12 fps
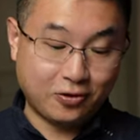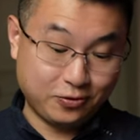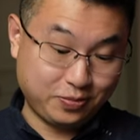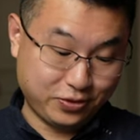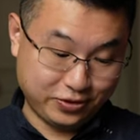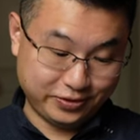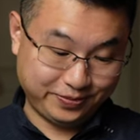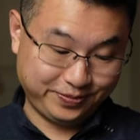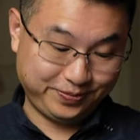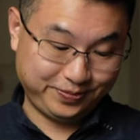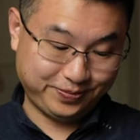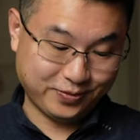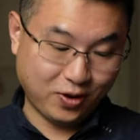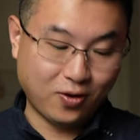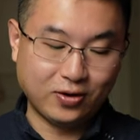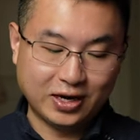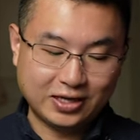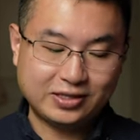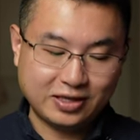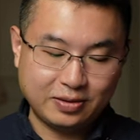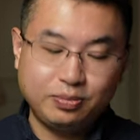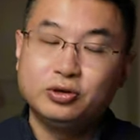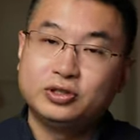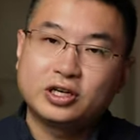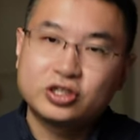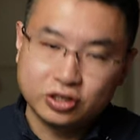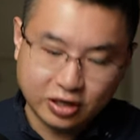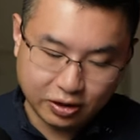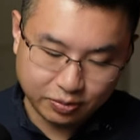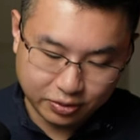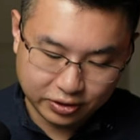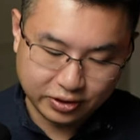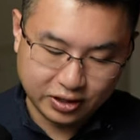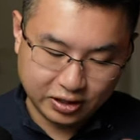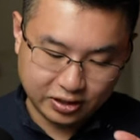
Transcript: output, or let's say production output,